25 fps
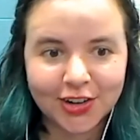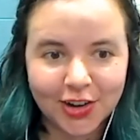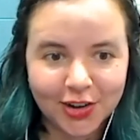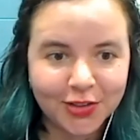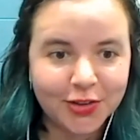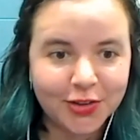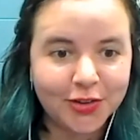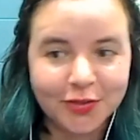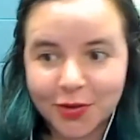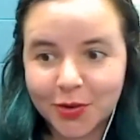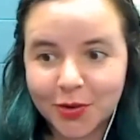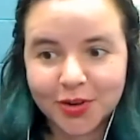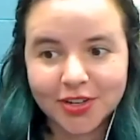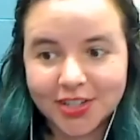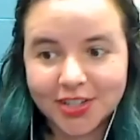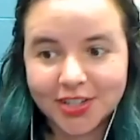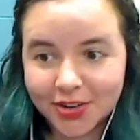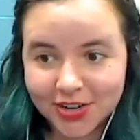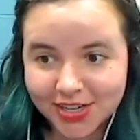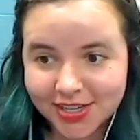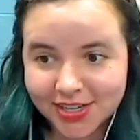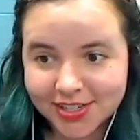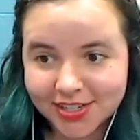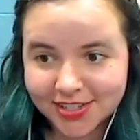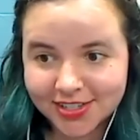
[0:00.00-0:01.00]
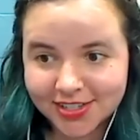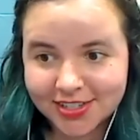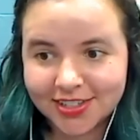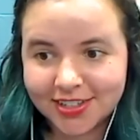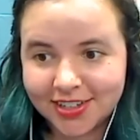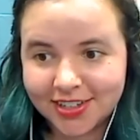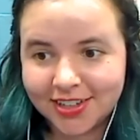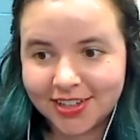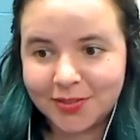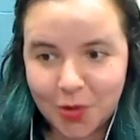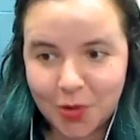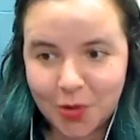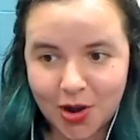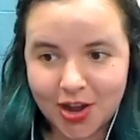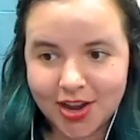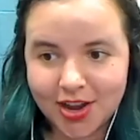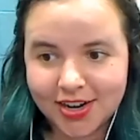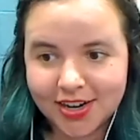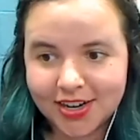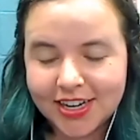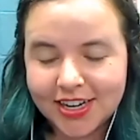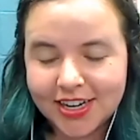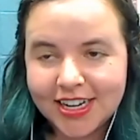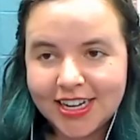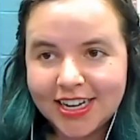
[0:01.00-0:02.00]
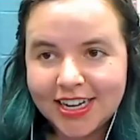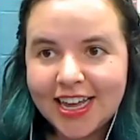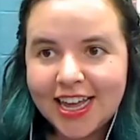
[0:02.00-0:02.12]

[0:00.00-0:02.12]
although of course there is one.